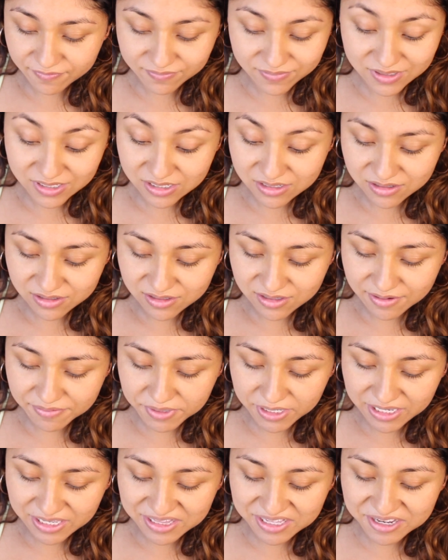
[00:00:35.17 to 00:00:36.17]
since the
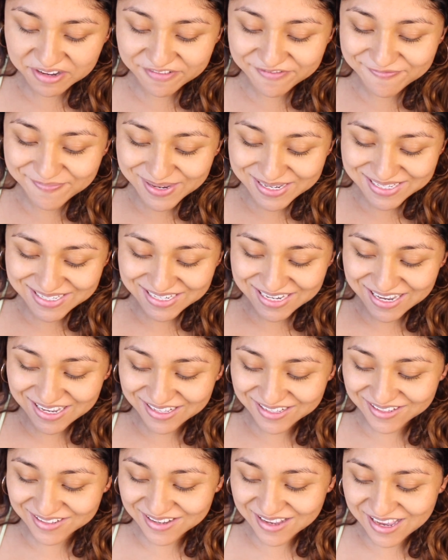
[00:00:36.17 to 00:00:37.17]
beginning of my
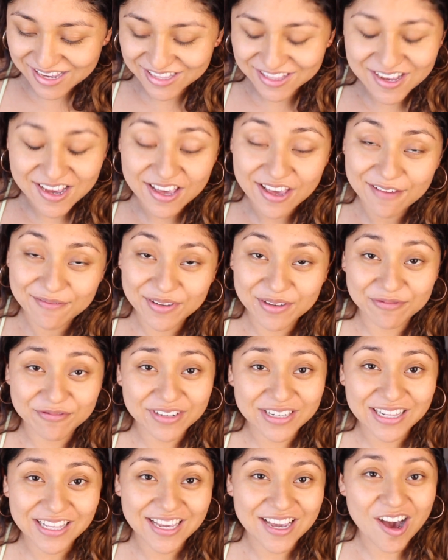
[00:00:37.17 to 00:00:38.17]
channel, I know I have been
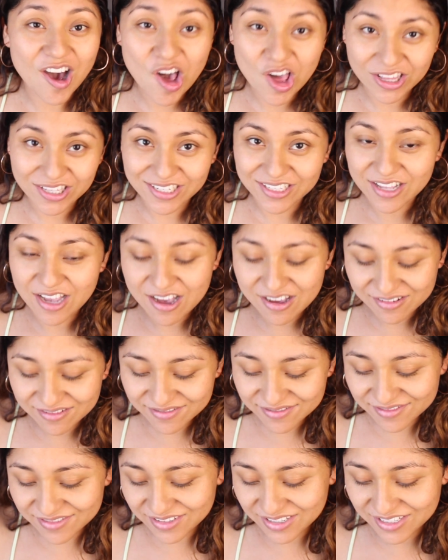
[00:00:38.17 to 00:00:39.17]
really on and
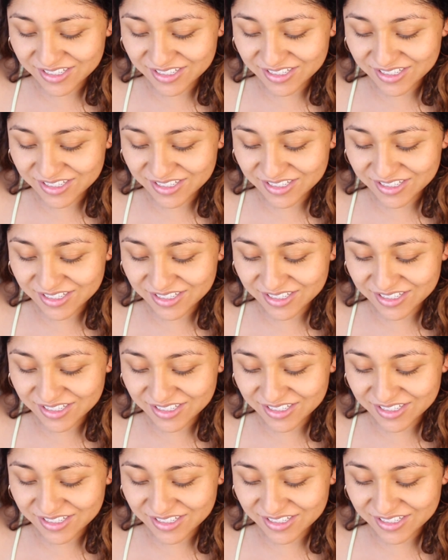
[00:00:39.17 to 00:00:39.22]
off.